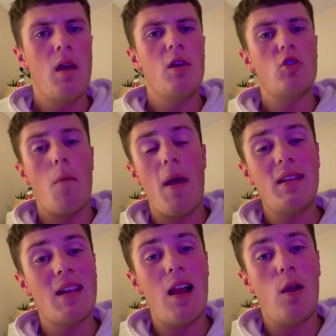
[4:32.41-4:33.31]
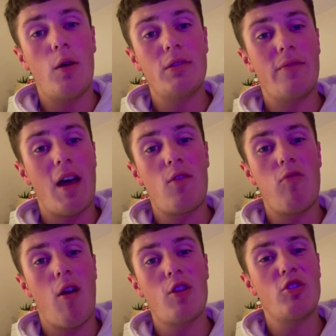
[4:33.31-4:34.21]
So it makes that loss of that
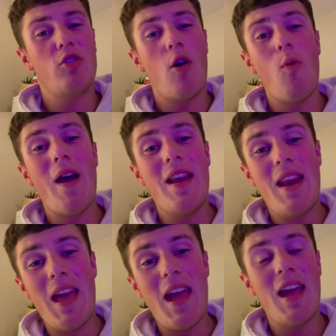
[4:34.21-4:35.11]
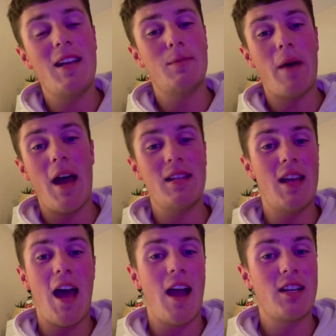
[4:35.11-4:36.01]
crush nowhere near as bad as it
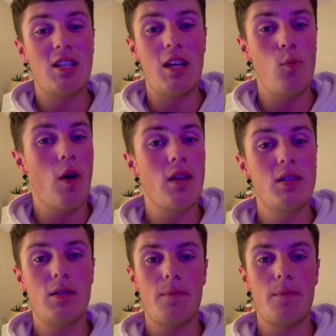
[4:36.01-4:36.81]
actually was.